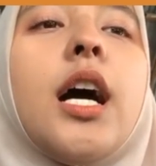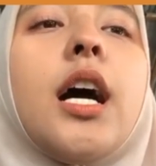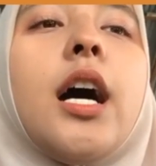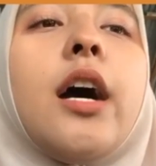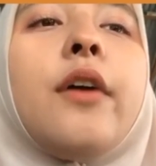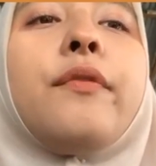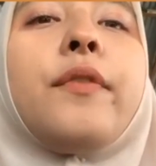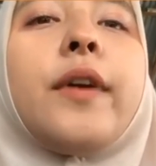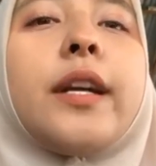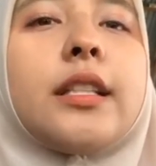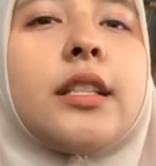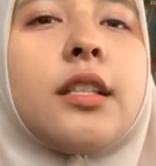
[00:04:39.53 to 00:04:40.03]

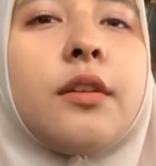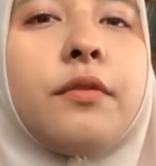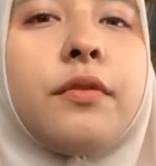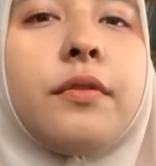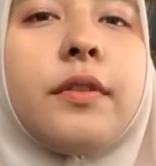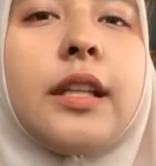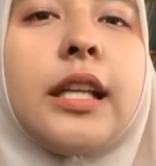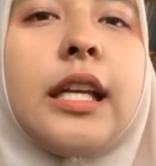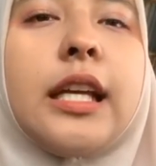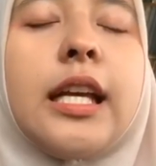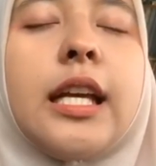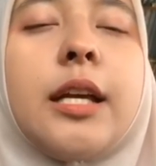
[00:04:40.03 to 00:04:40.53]

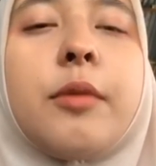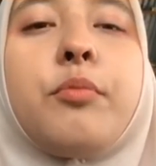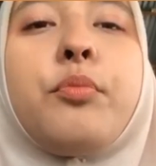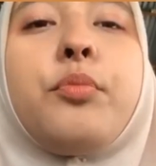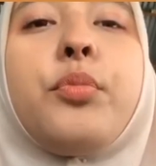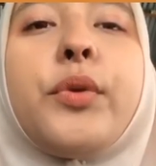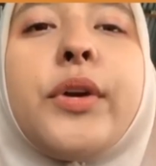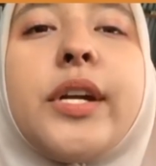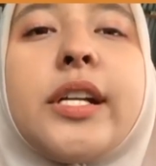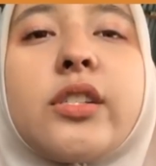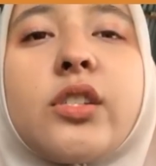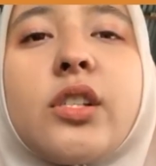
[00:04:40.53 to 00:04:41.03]
effectively
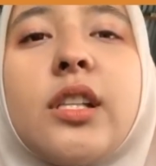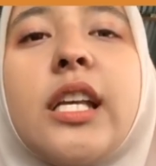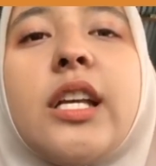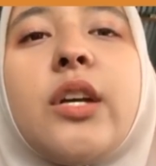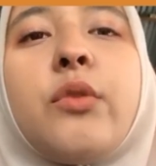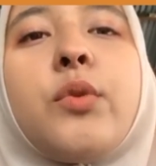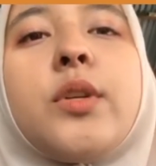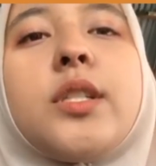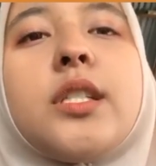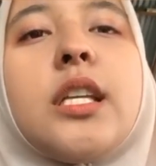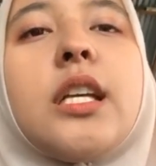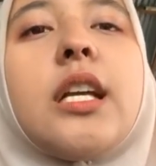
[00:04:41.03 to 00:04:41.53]
bridge
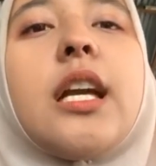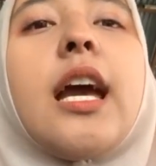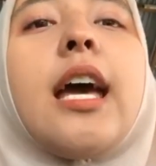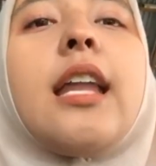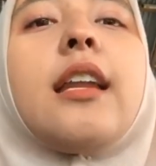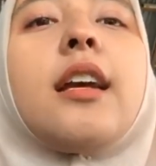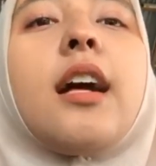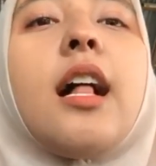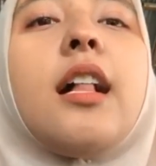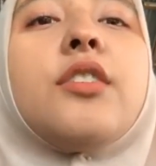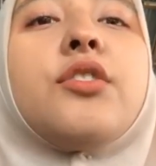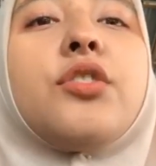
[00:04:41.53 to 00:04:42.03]
linguistic
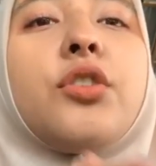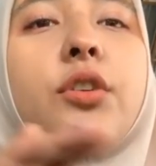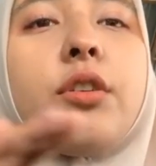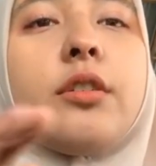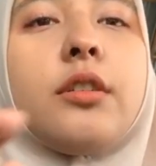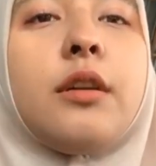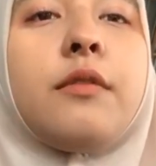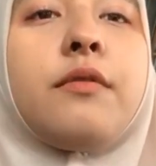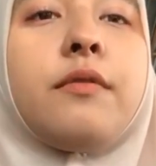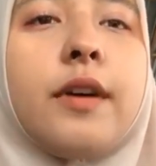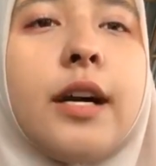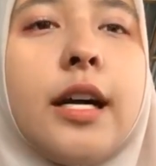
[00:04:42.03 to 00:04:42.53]
and cultural
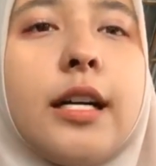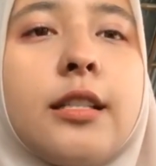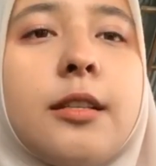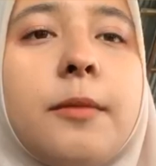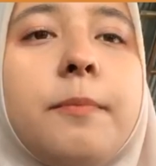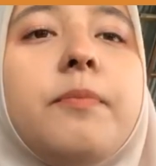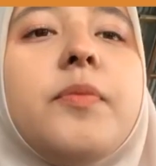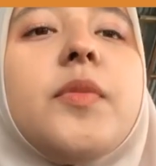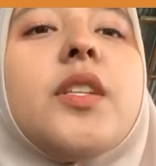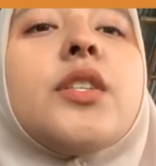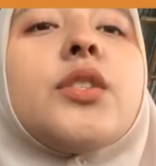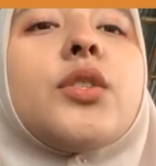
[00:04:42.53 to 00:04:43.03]
divides.
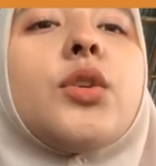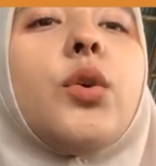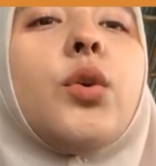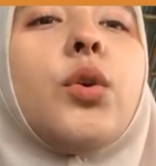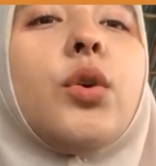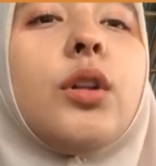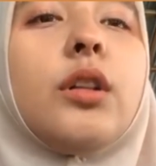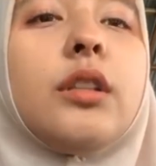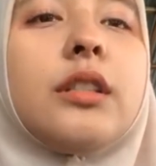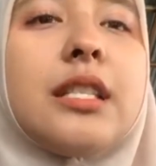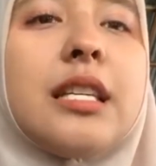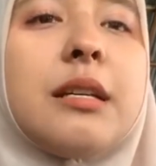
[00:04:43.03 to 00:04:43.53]

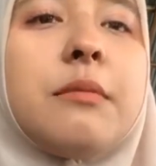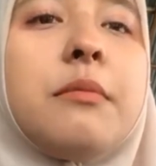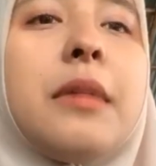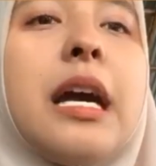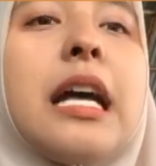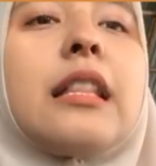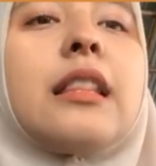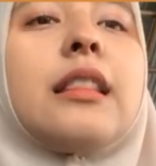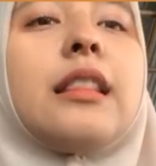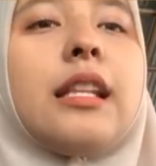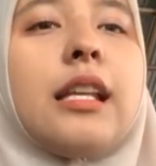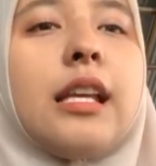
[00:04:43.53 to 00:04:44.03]
So
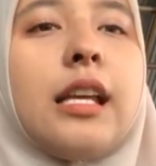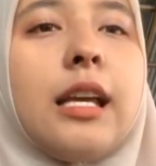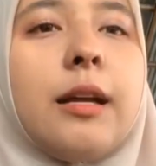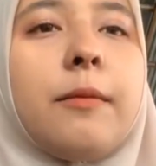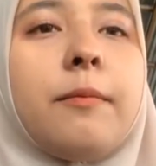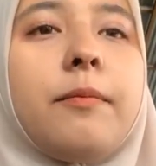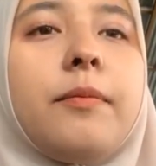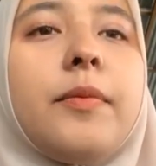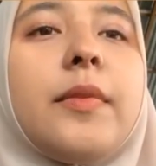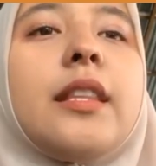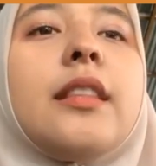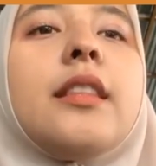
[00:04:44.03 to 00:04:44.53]
ultimately,
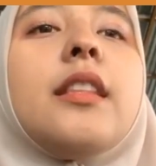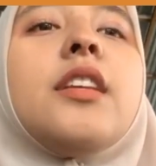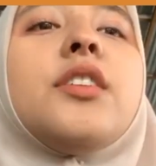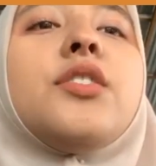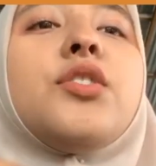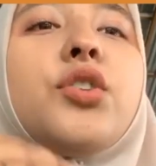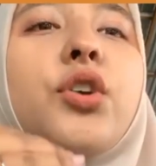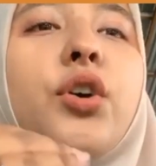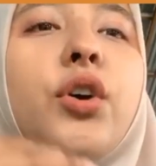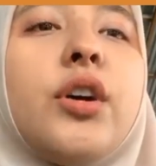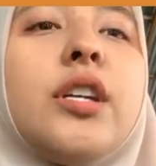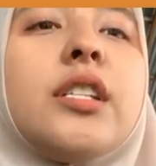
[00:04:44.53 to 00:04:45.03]
the
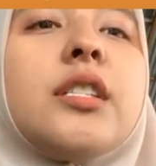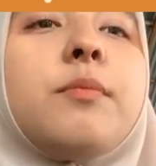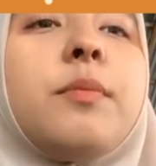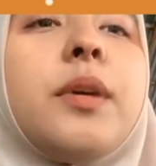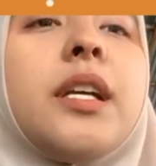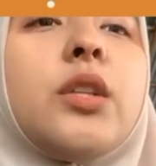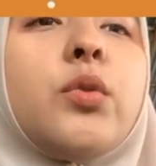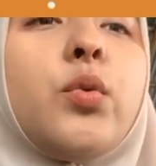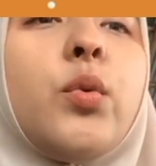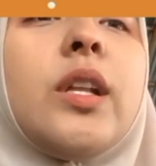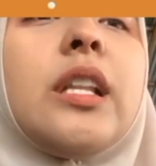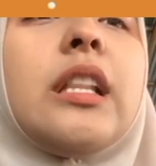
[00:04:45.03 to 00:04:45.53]
choice
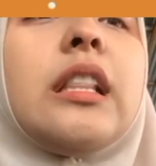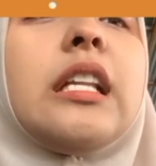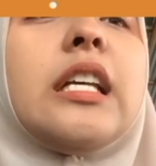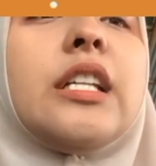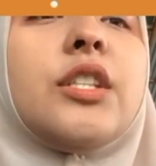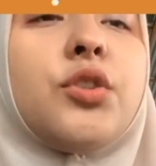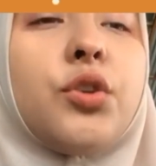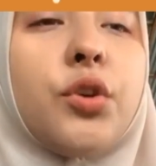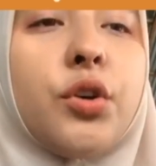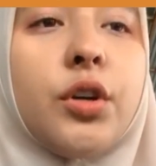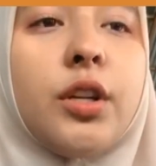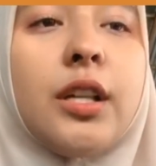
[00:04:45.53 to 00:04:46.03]
between
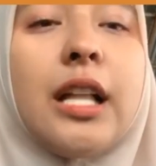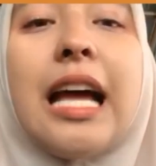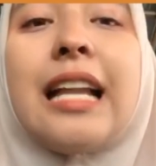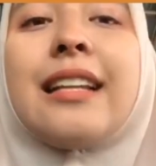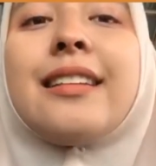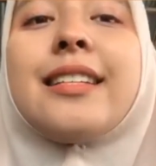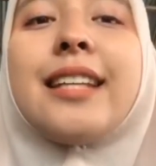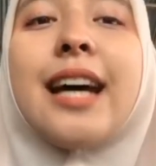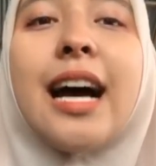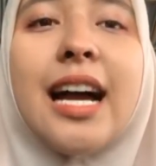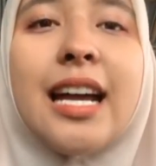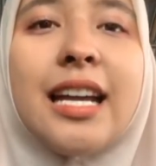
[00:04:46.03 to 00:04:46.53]
literal
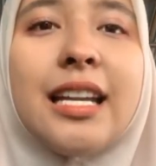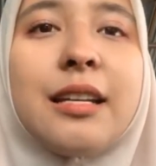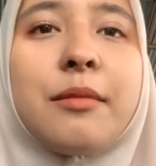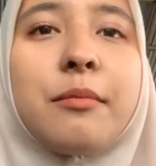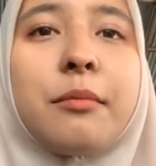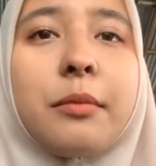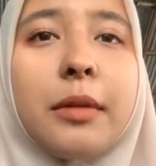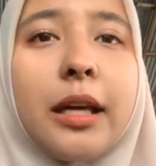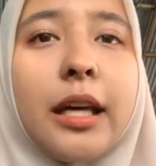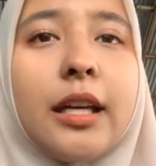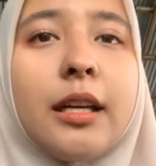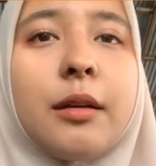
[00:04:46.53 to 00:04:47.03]
and
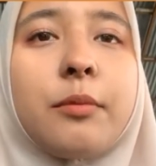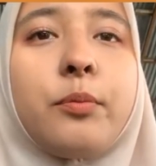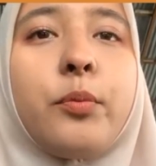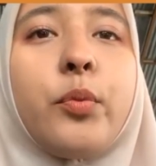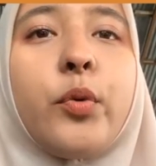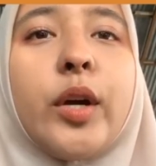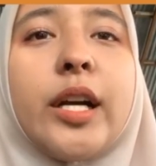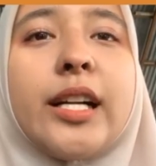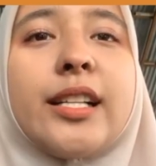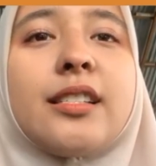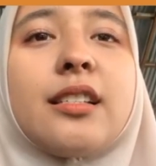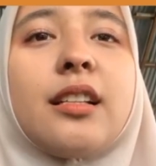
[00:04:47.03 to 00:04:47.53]
dynamic
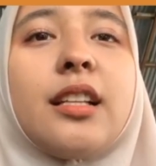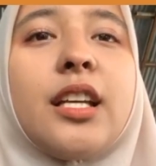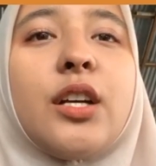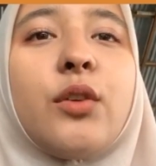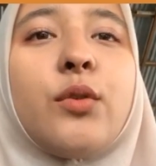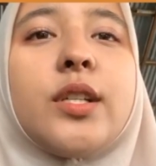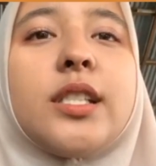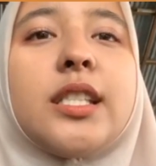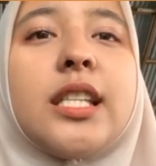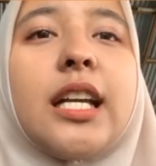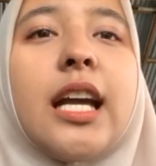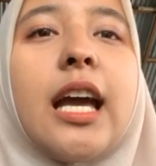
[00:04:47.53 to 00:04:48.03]
bridge
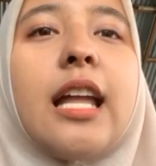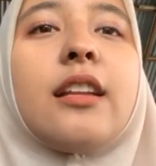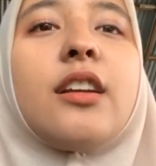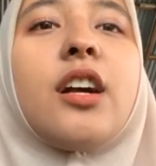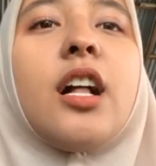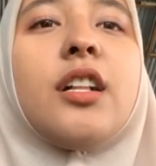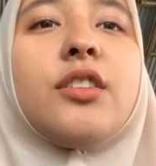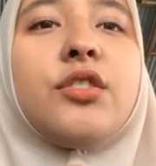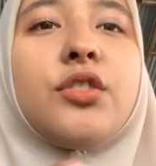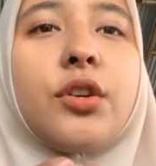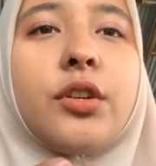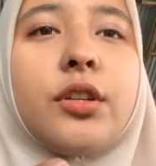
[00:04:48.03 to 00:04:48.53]
linguistic and
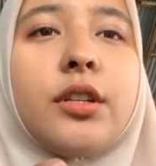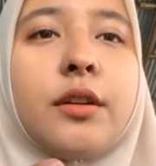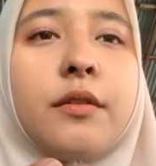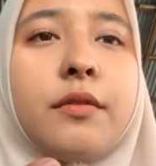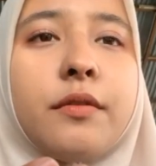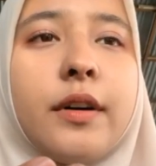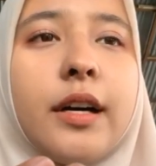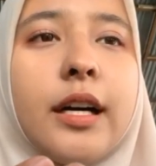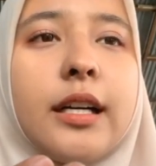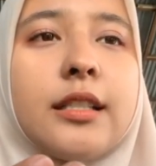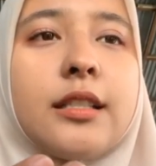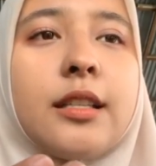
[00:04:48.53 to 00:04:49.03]
cultural
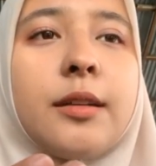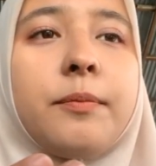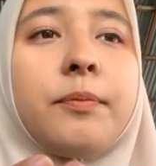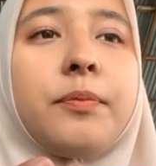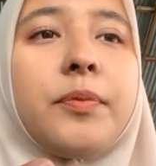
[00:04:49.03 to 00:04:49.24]
divides,